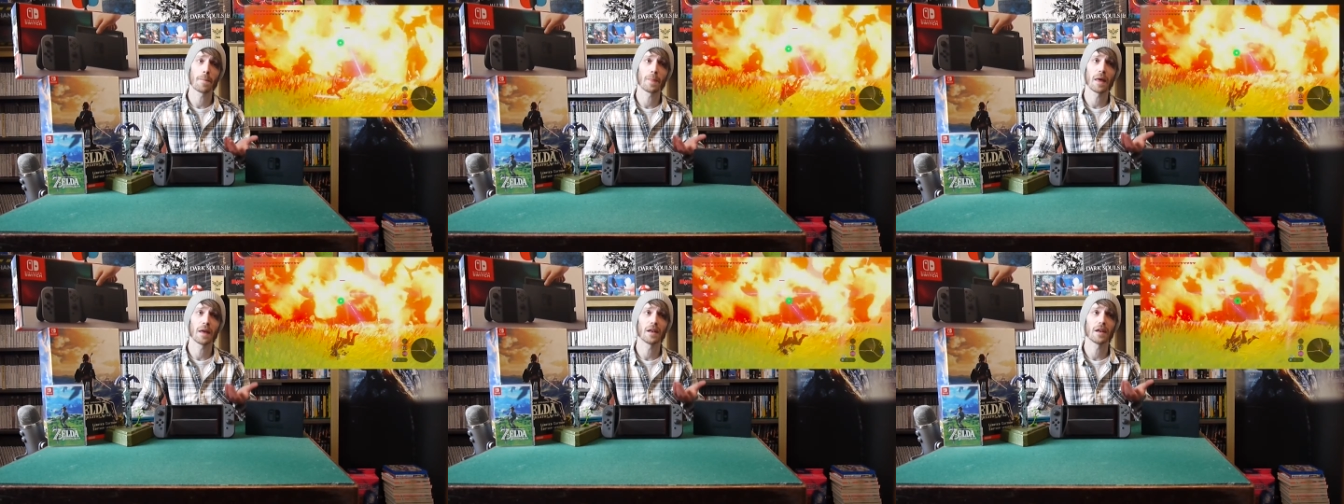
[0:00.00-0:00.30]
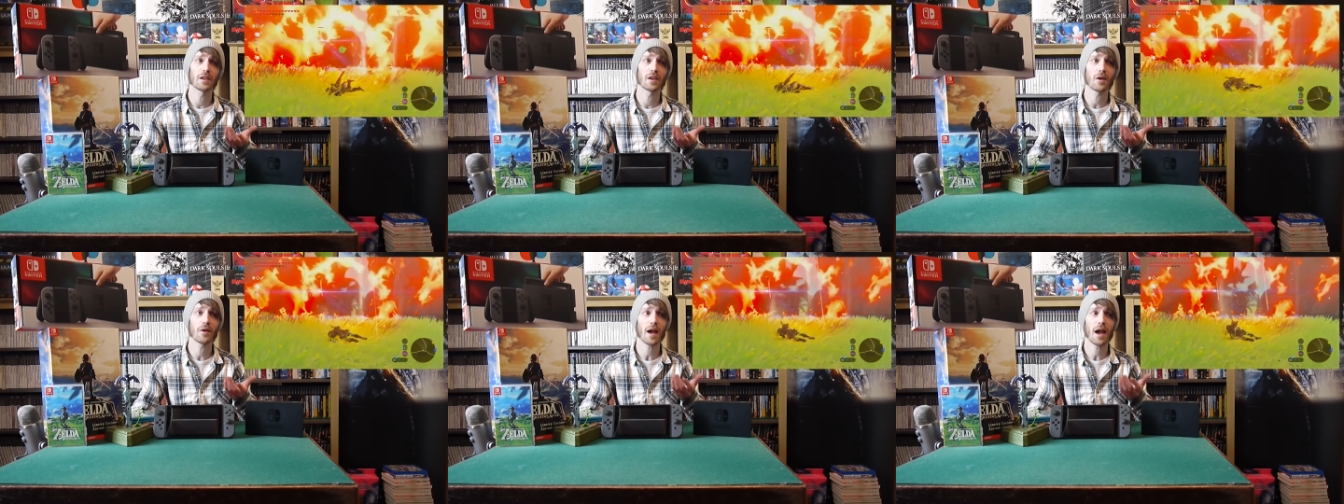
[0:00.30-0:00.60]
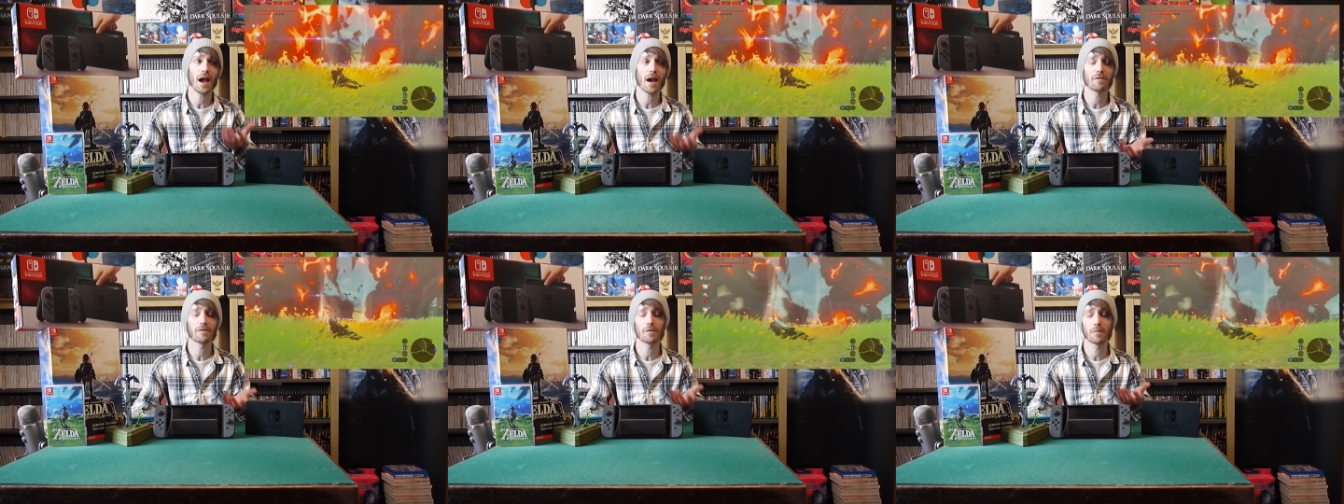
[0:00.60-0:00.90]
And I don't
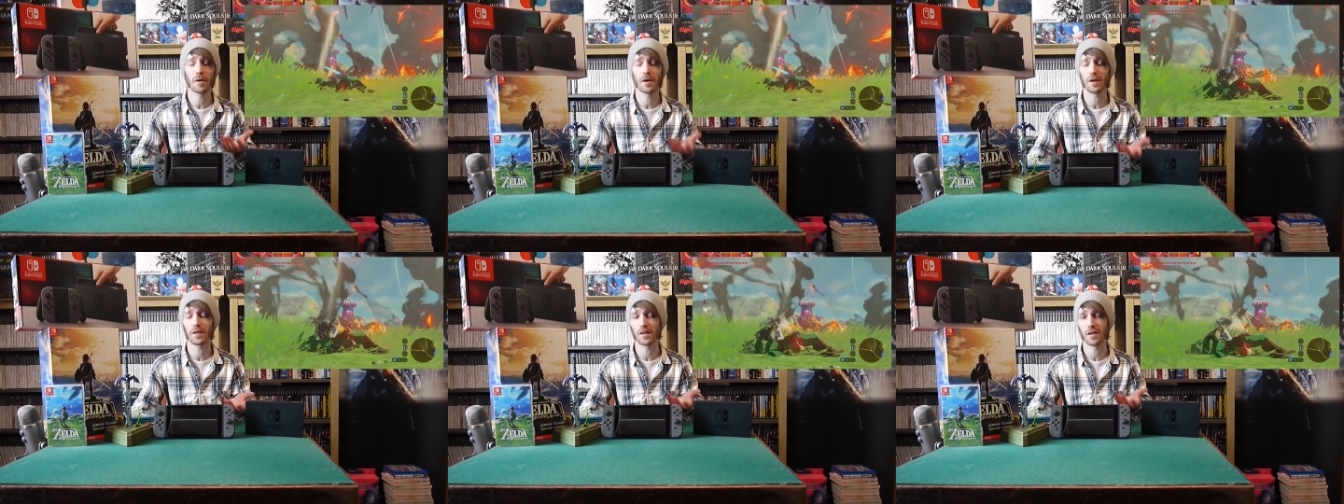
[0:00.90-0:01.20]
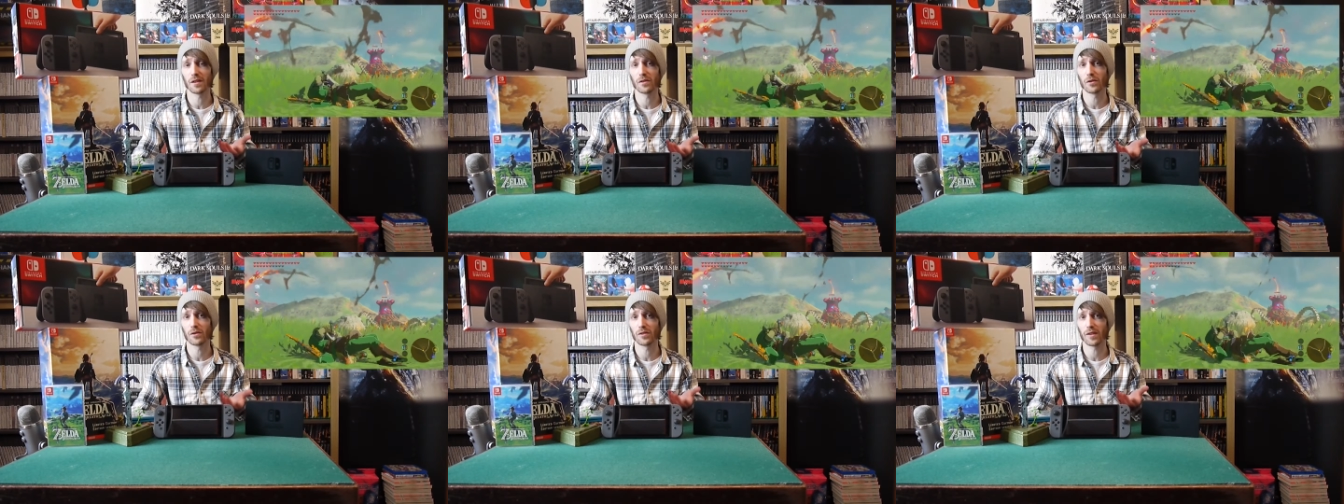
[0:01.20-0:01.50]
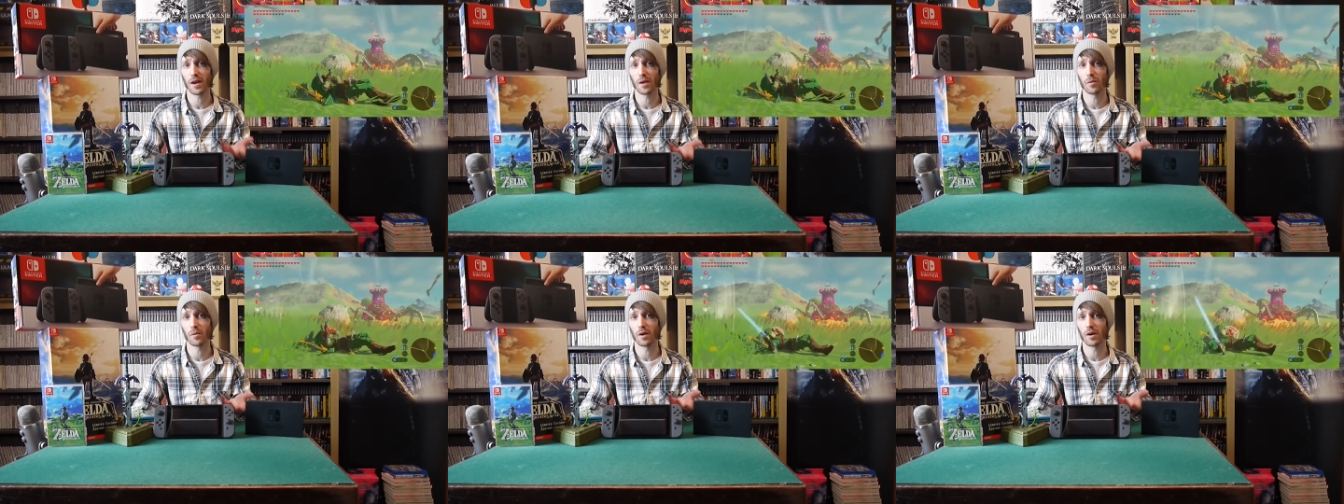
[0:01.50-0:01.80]
have to buy things on
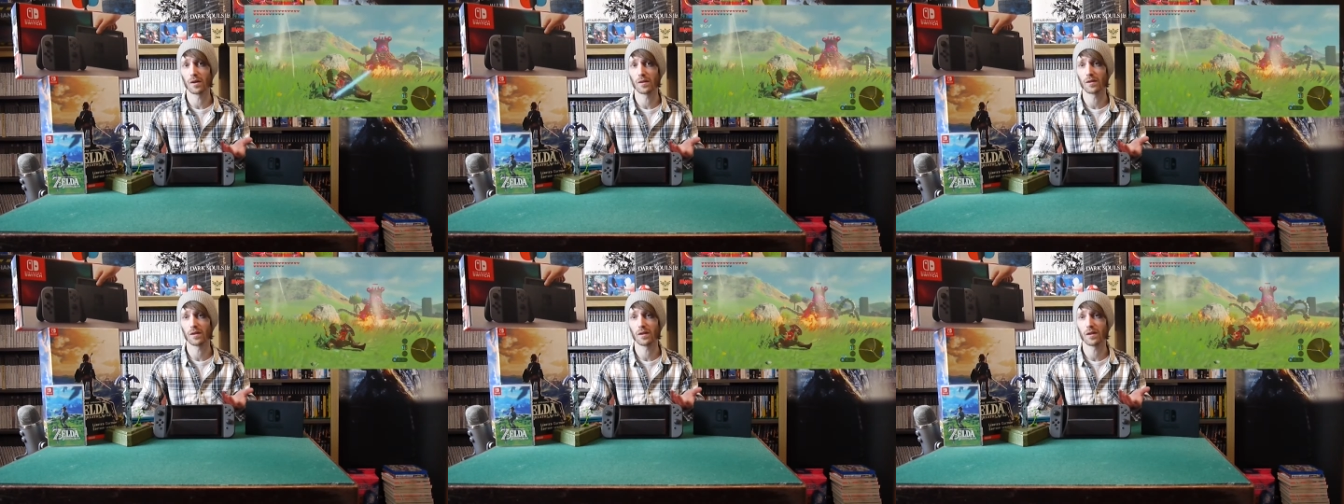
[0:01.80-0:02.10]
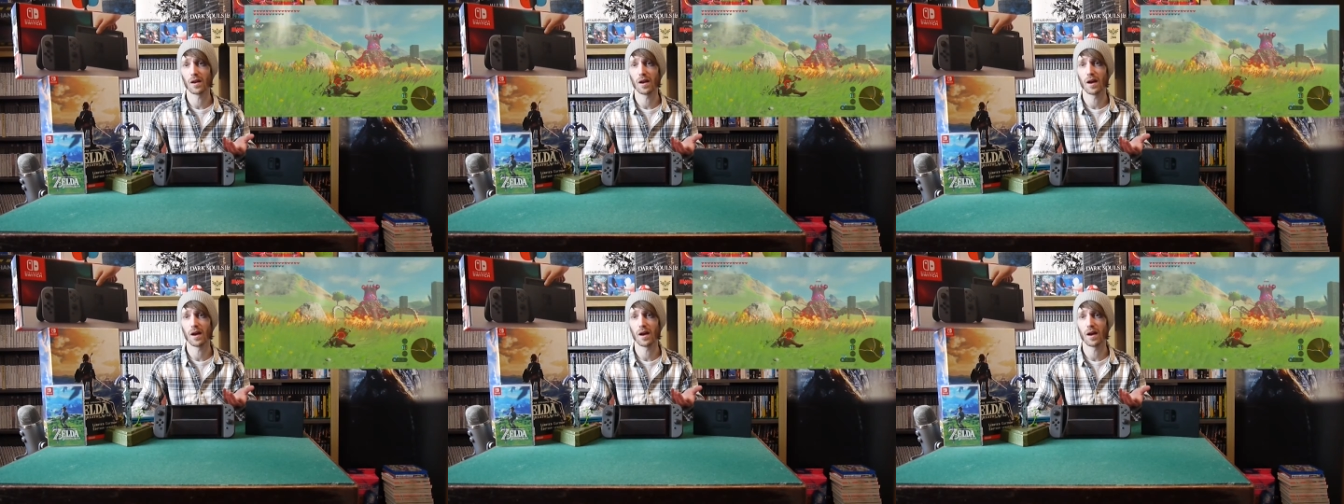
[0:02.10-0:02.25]
day one.